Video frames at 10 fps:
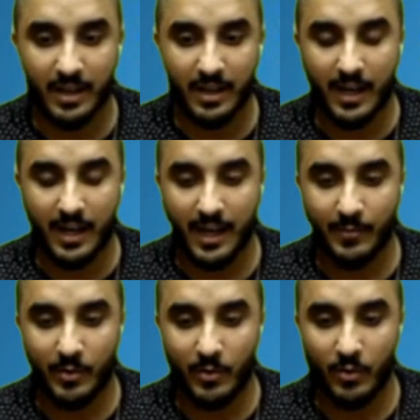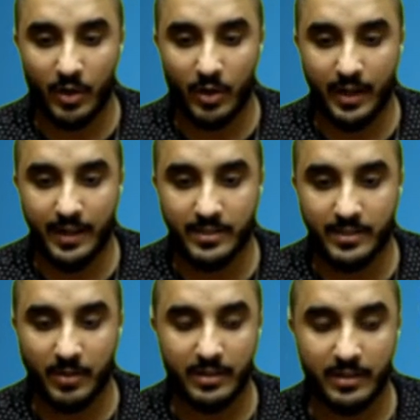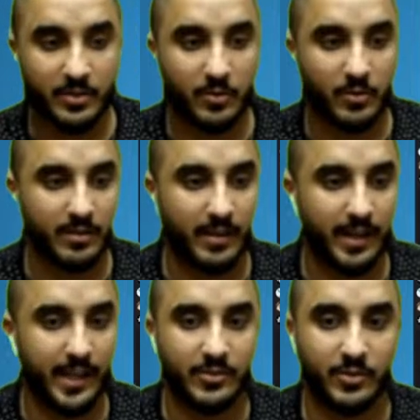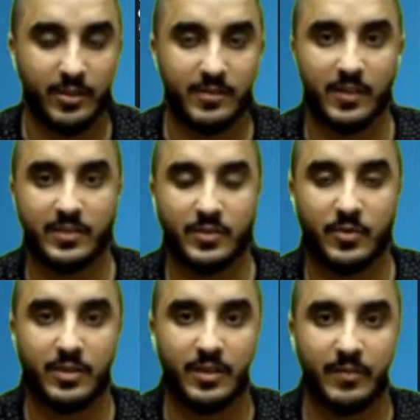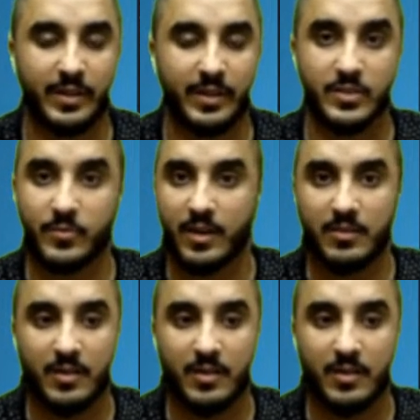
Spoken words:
Or hit us up on Discord and join us on Discord. I'm there as well.